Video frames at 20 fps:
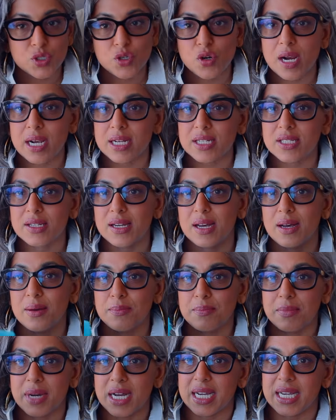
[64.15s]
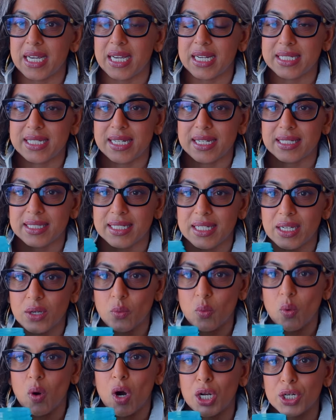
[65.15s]
trying to up my daily
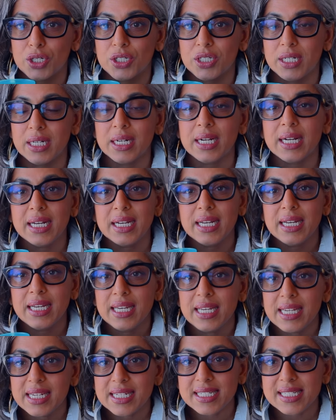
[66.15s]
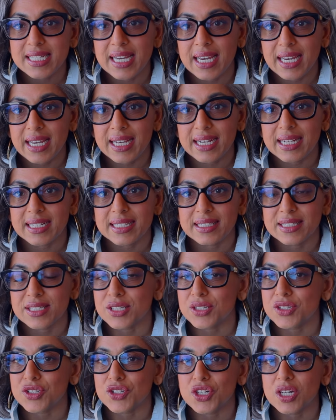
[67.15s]
water intake. This
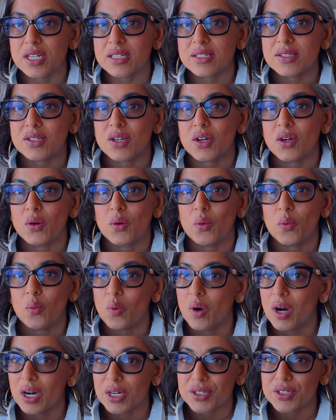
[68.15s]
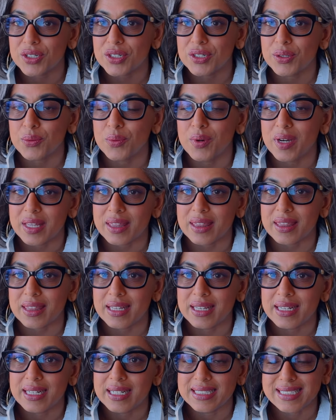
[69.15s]
is just water with,
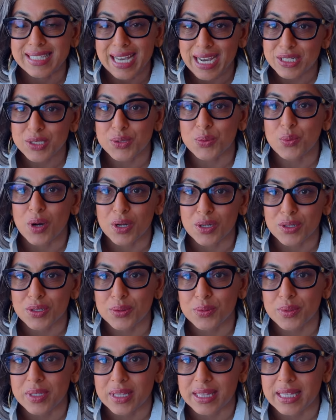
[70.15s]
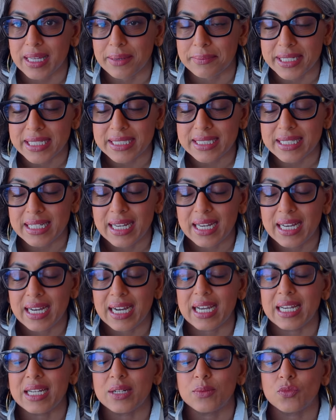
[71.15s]
it's ice water with lemon.
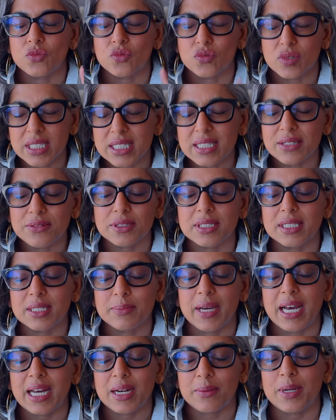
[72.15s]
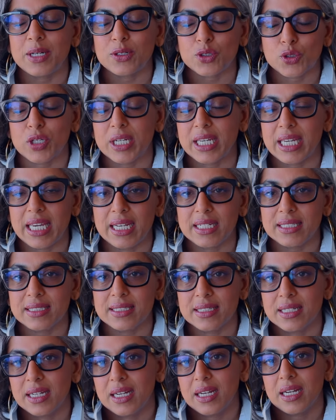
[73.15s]
I am really, really bad about
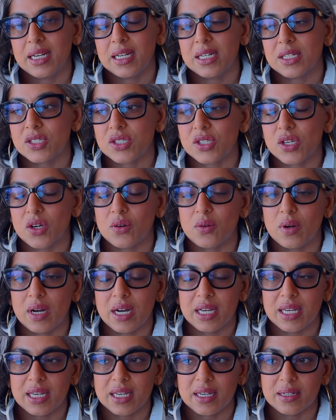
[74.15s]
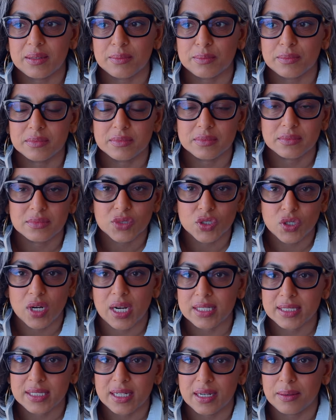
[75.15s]
drinking, and so I am
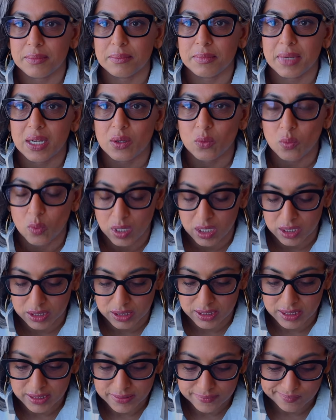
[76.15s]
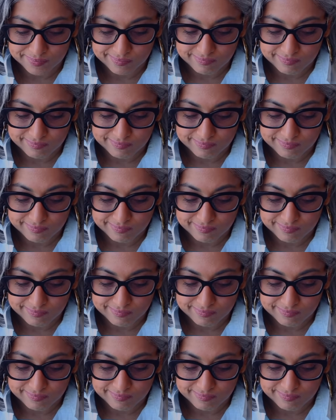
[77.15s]
trying to up my water.